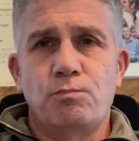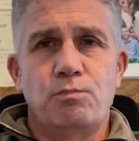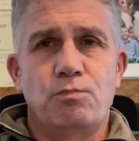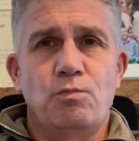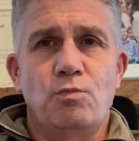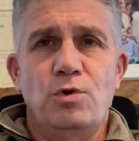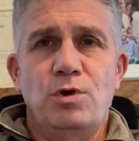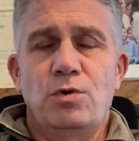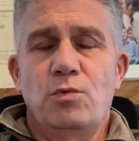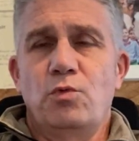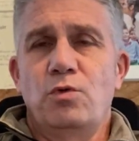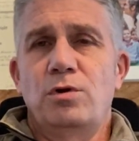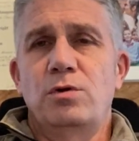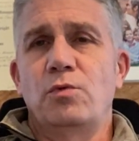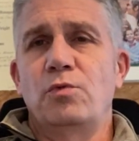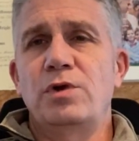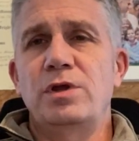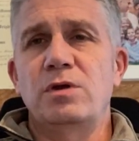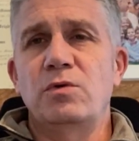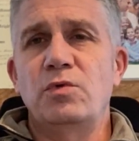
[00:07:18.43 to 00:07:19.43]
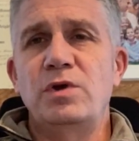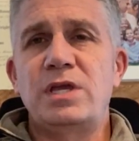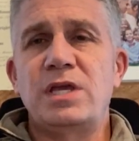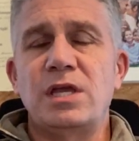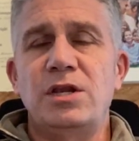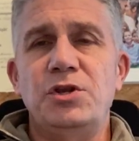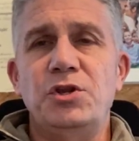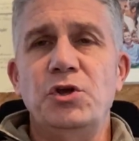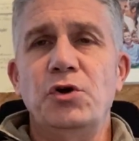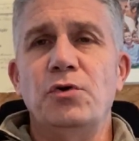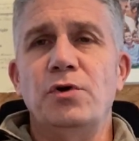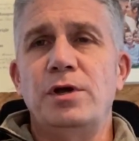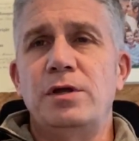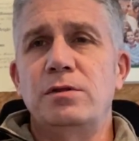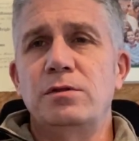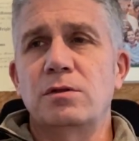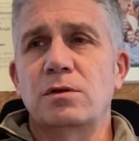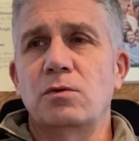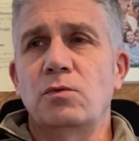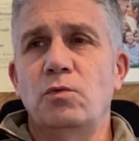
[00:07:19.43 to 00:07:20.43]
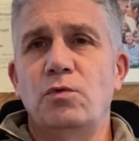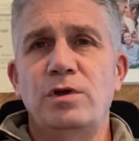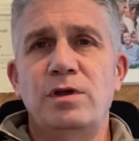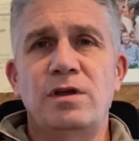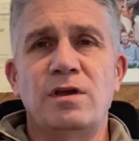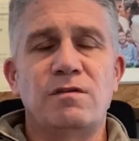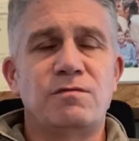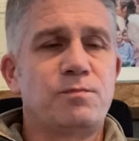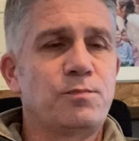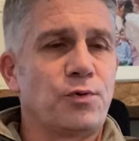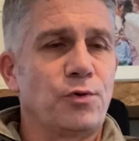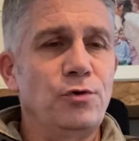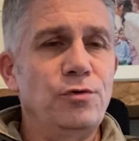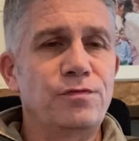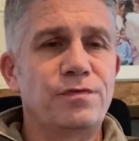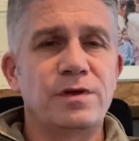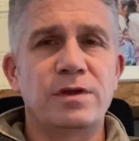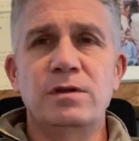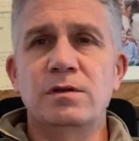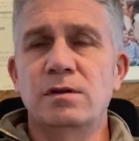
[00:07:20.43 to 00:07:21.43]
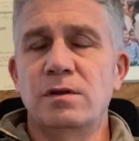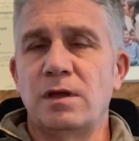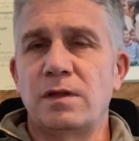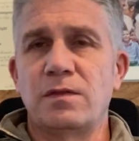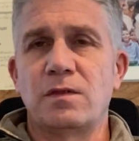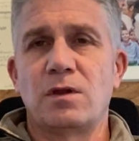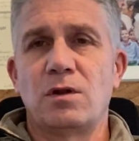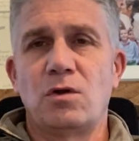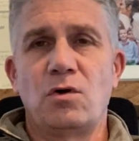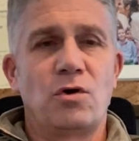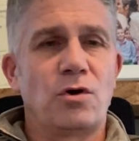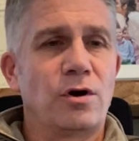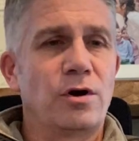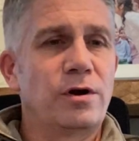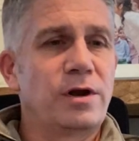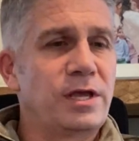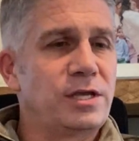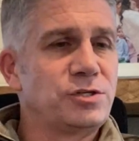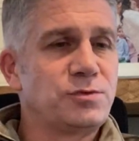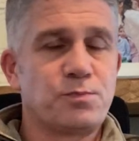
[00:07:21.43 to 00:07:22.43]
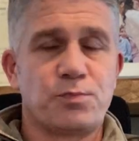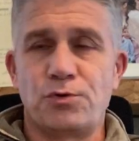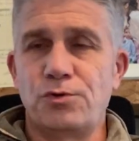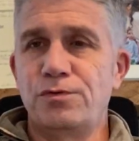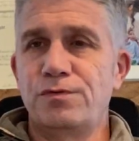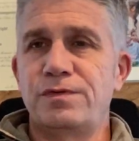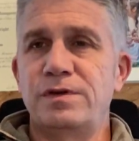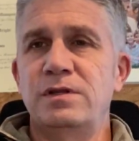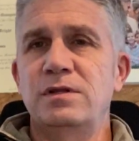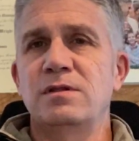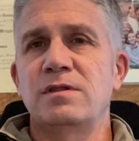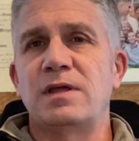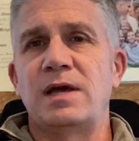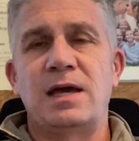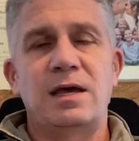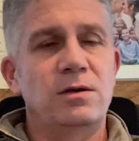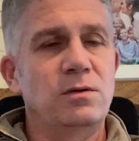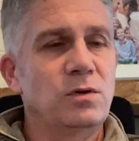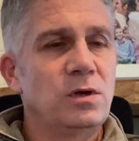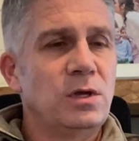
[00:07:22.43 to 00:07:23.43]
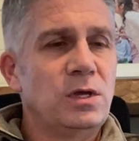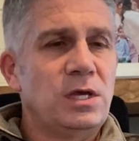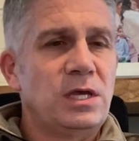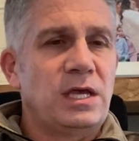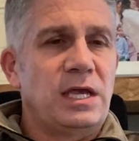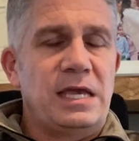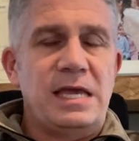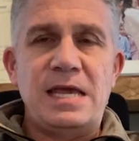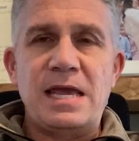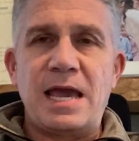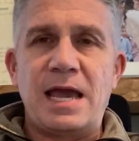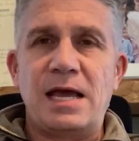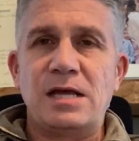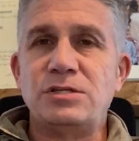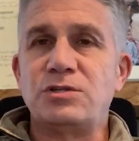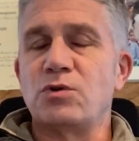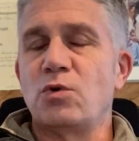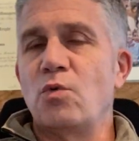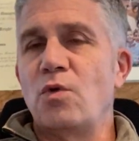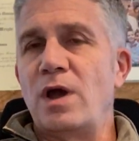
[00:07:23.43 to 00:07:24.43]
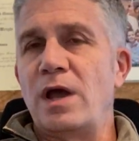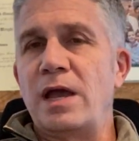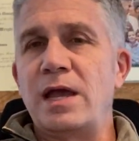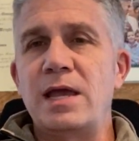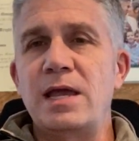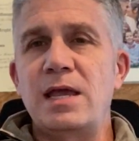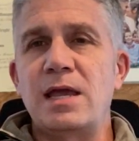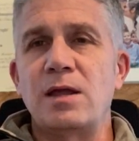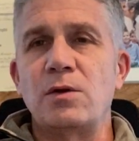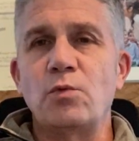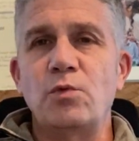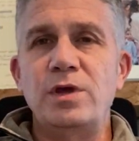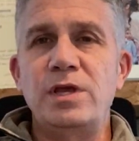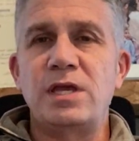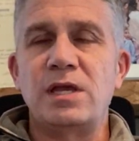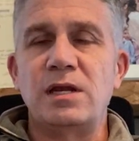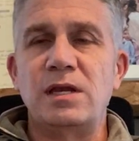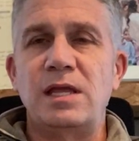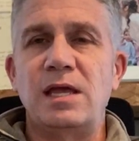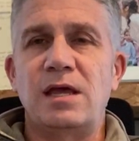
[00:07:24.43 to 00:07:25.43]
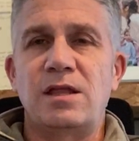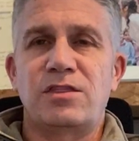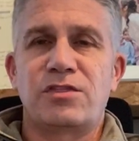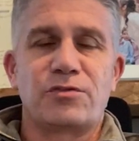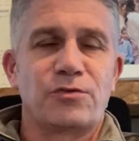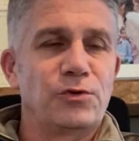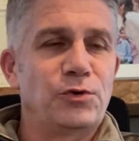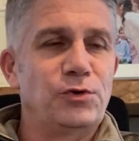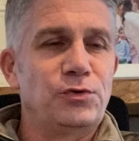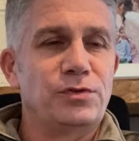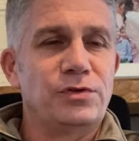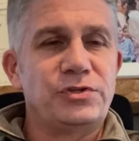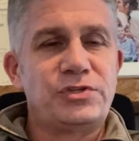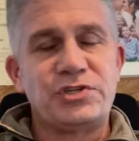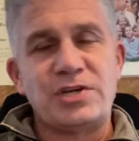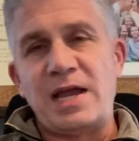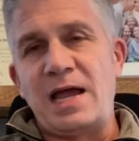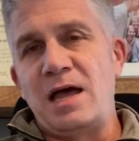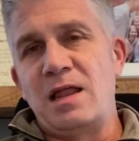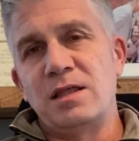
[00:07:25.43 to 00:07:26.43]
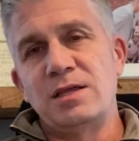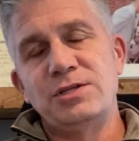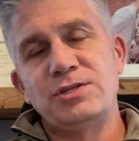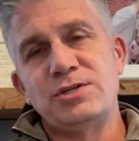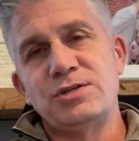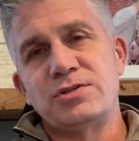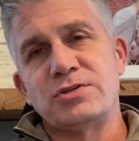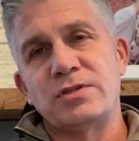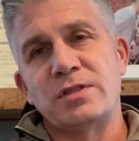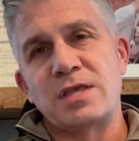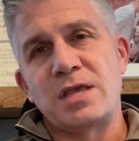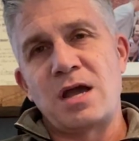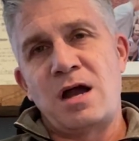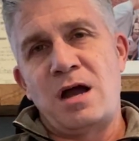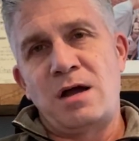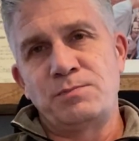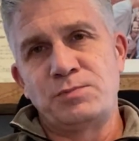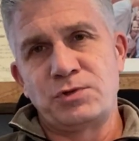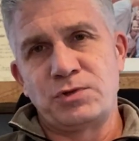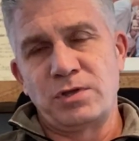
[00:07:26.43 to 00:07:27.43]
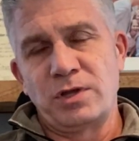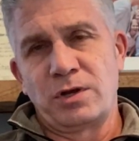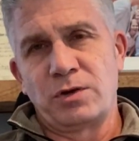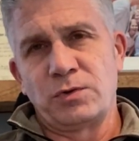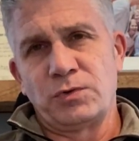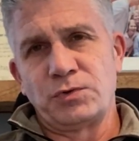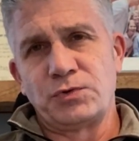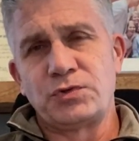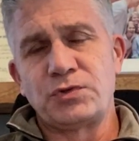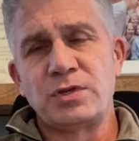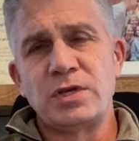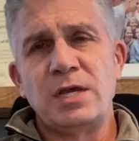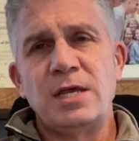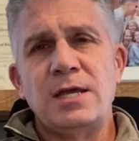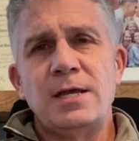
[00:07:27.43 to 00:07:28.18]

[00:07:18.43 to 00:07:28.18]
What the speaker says: We can do it. We have proven, and the Lord has proven, that He has a way, and we can get through the challenges and the obstacles.